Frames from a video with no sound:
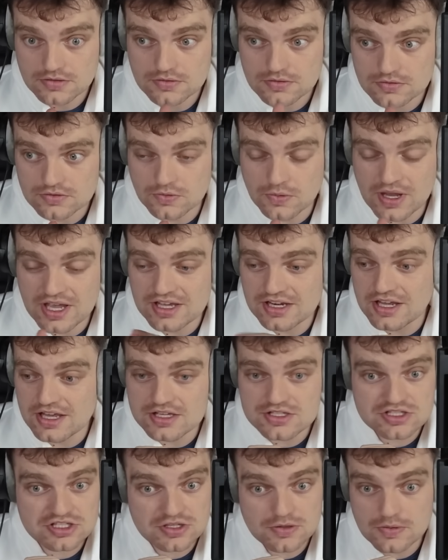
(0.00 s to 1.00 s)
the way it
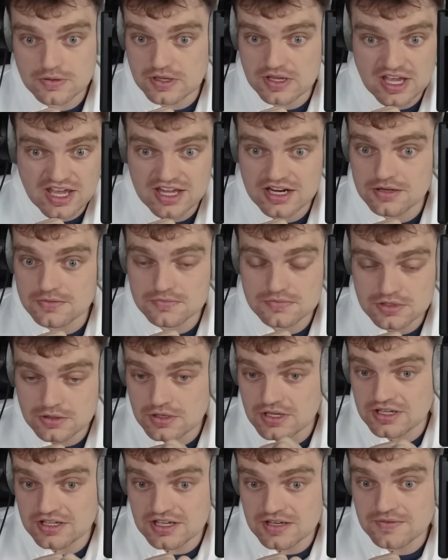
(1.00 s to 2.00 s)
is, and you hit it, you
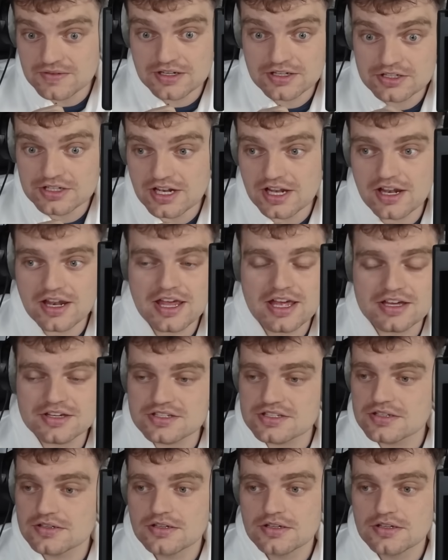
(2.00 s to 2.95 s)
give it a little hit,